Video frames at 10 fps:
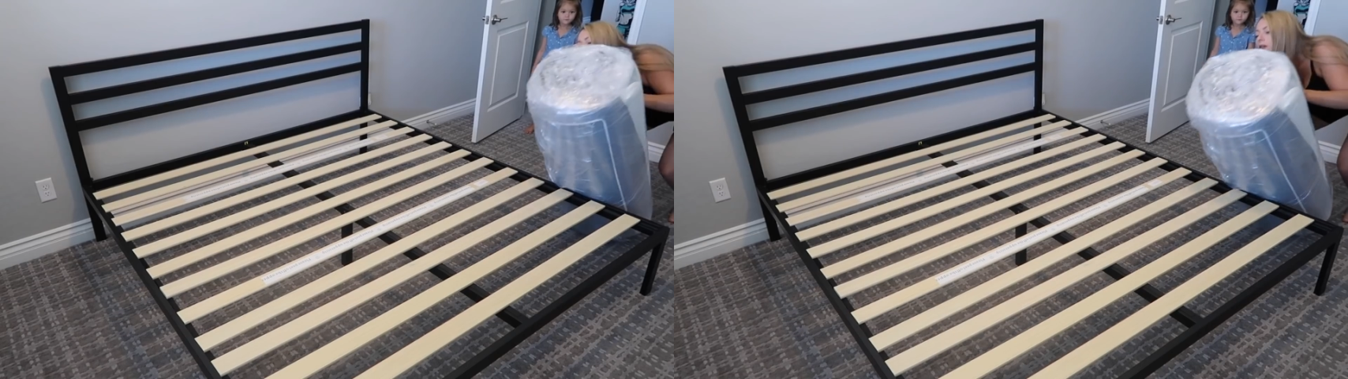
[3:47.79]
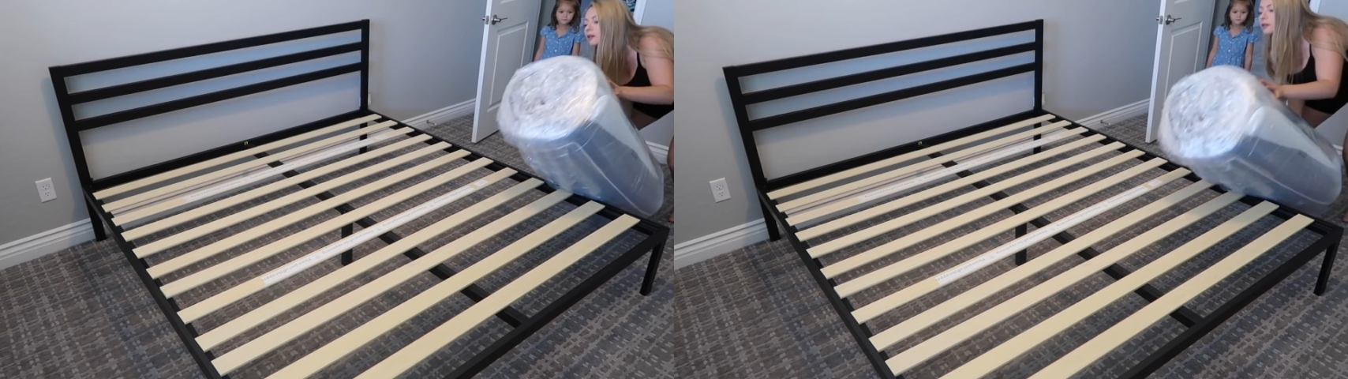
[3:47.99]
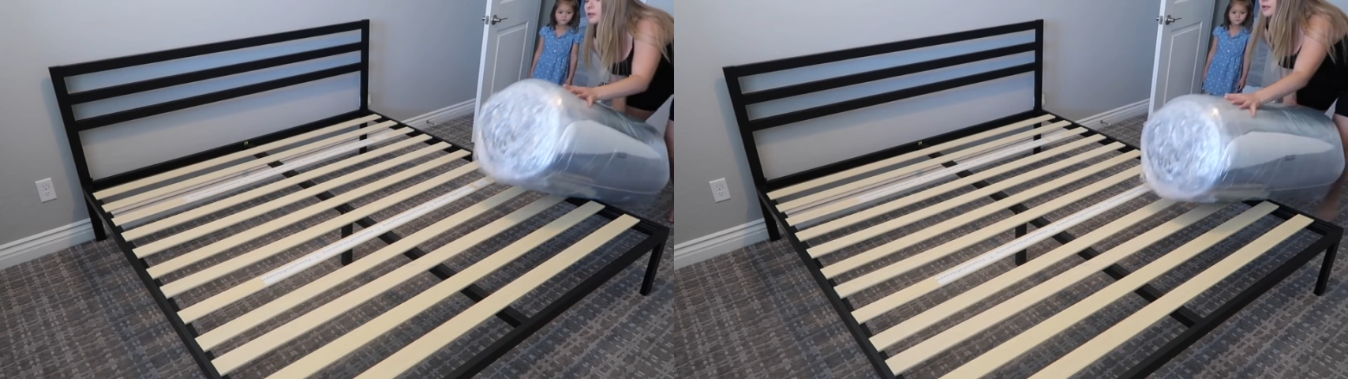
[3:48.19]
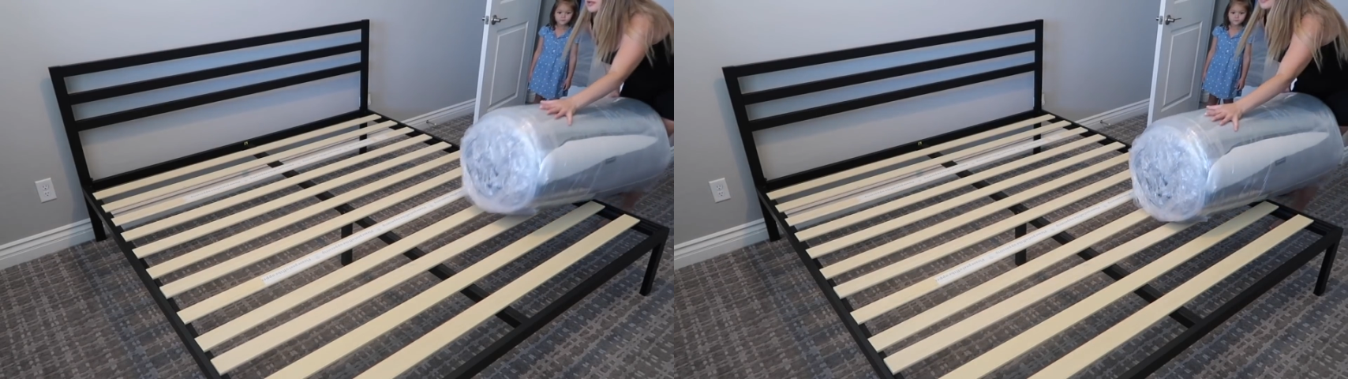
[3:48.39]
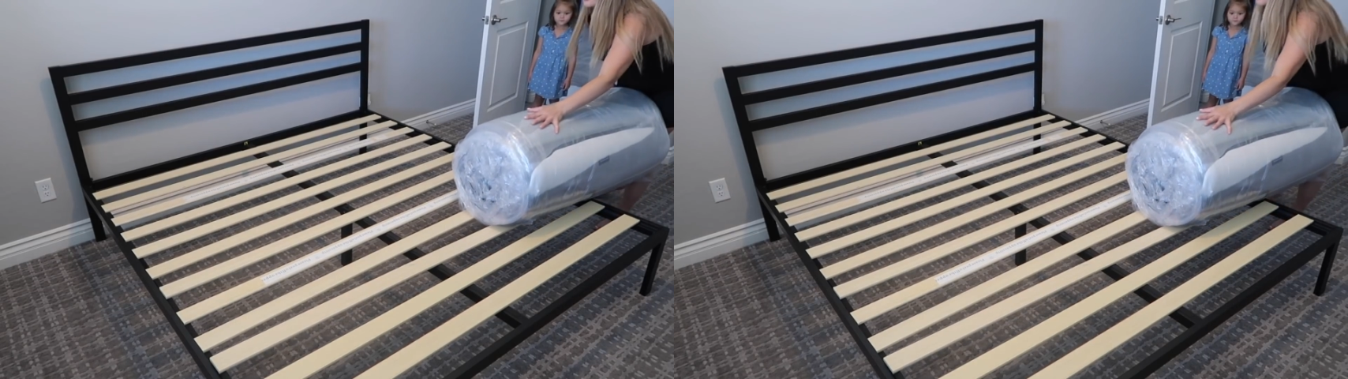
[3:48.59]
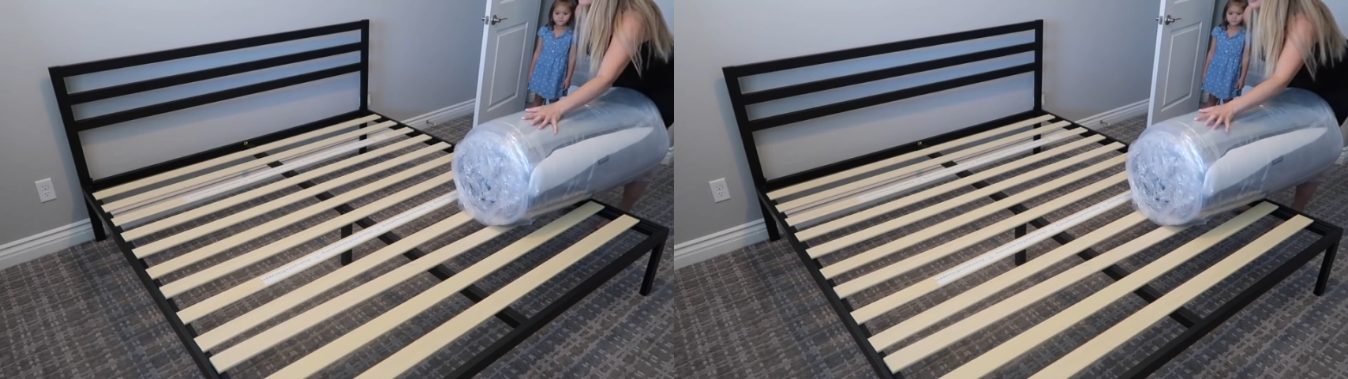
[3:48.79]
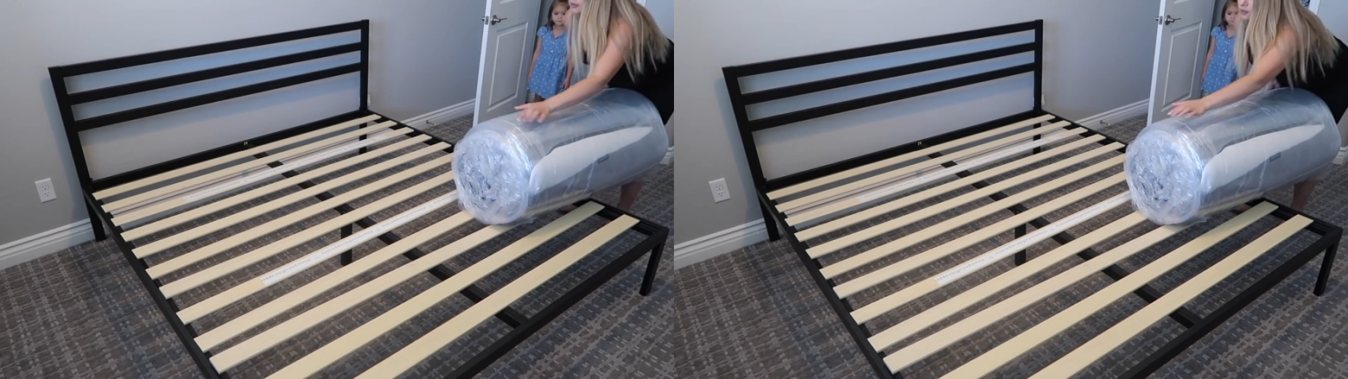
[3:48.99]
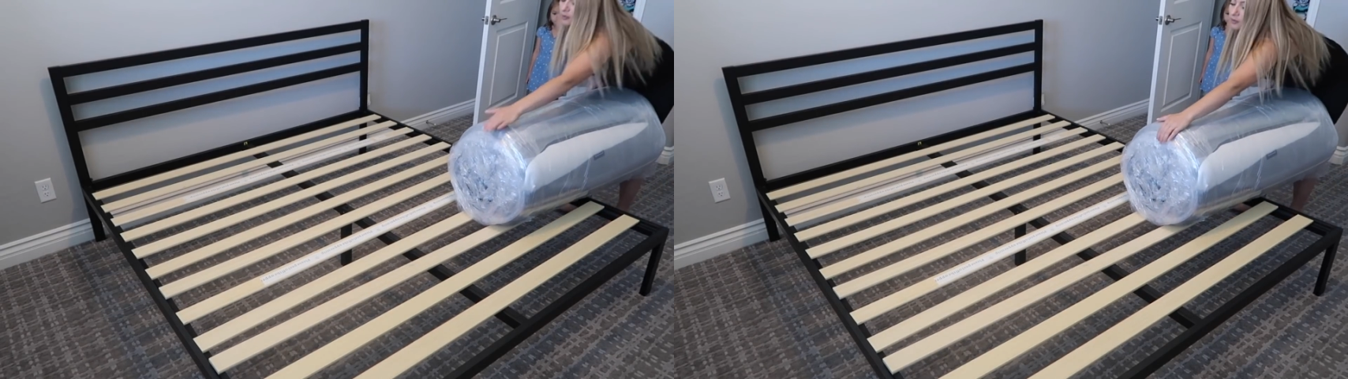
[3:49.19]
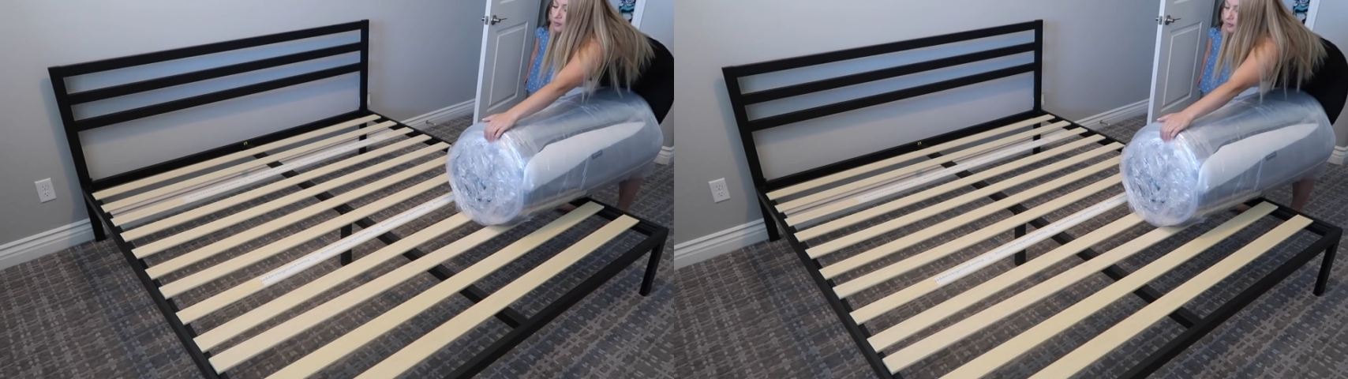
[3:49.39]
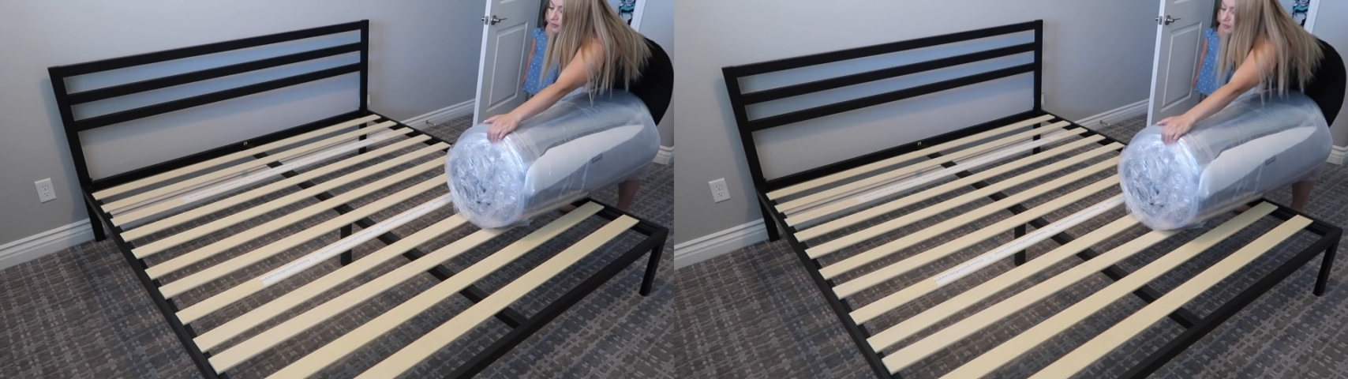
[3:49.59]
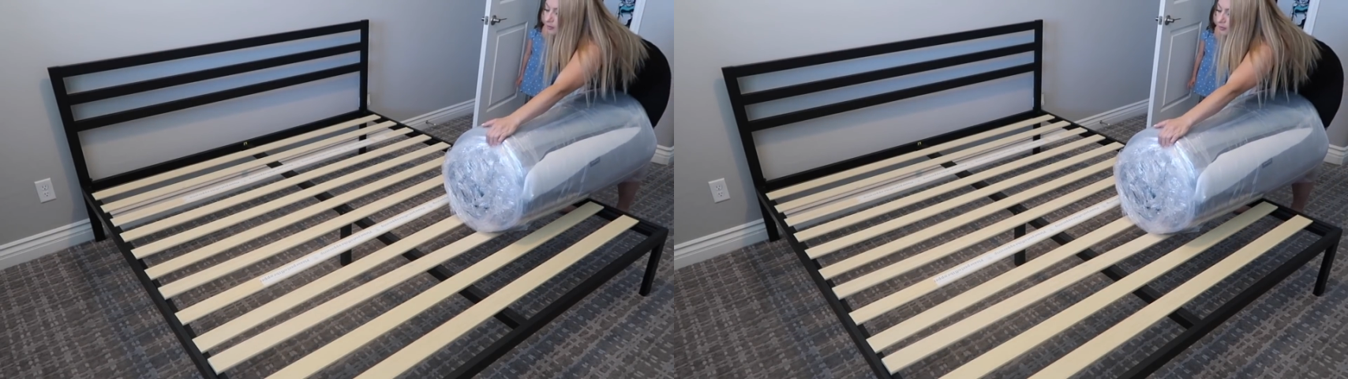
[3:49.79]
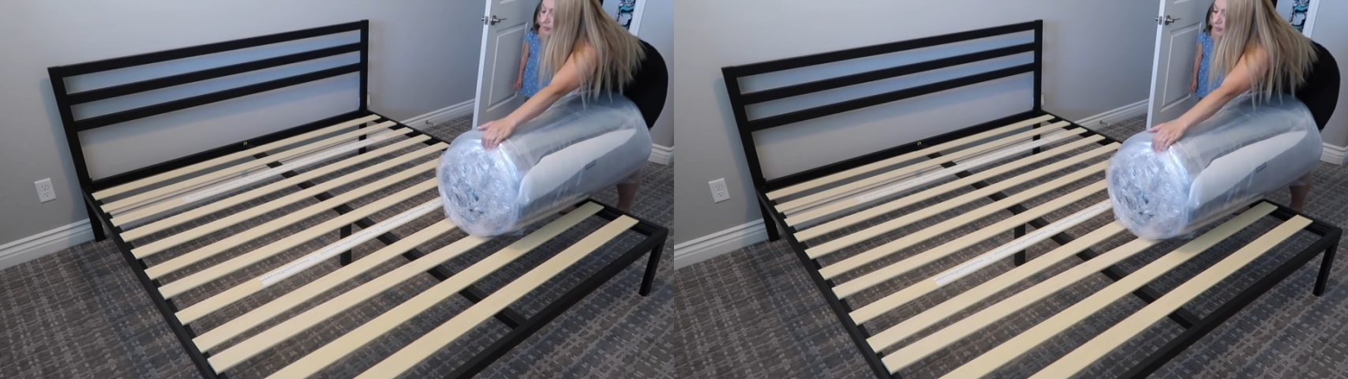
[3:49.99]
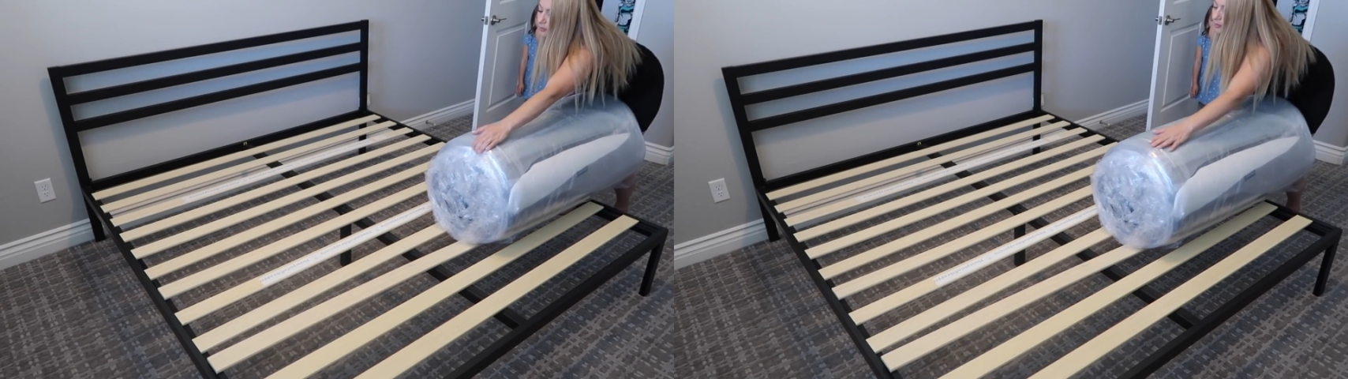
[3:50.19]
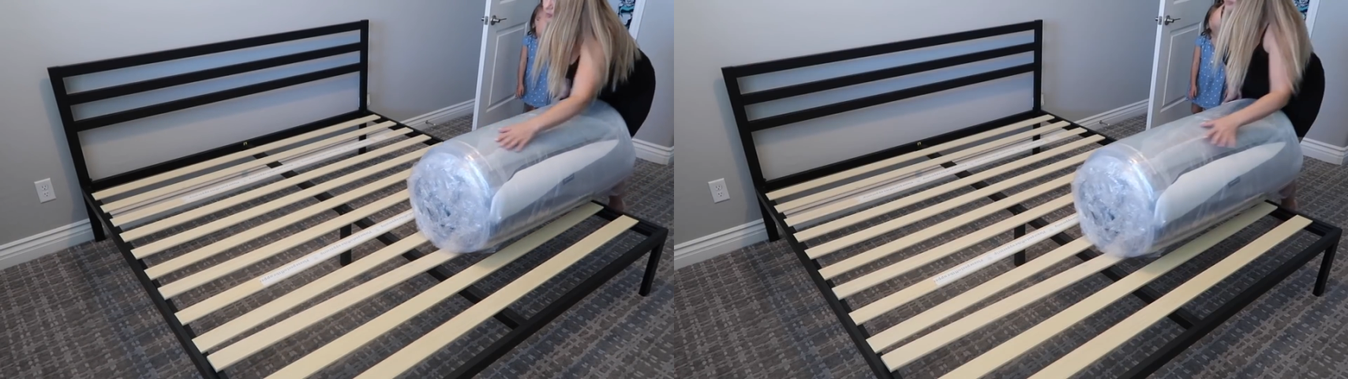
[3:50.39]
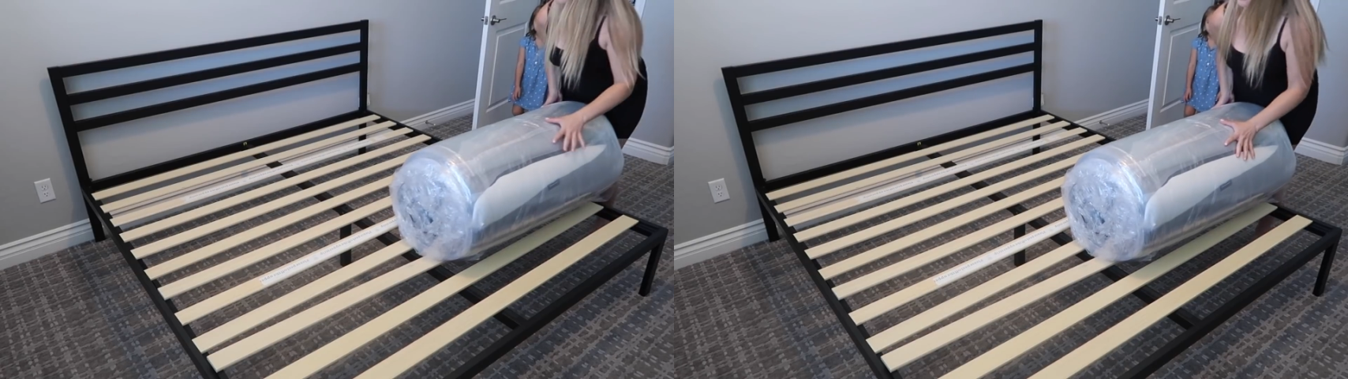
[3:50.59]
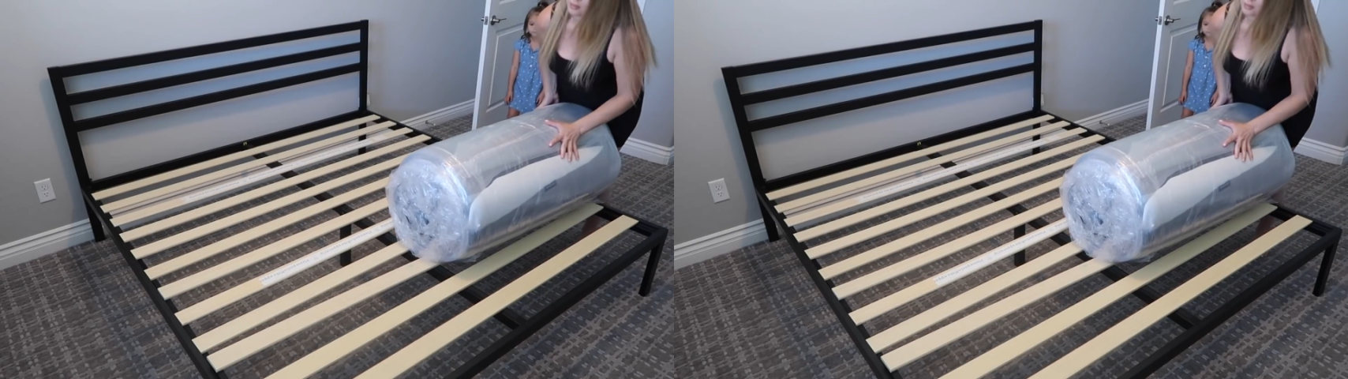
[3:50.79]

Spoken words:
No face is visible, so there are no lips to read.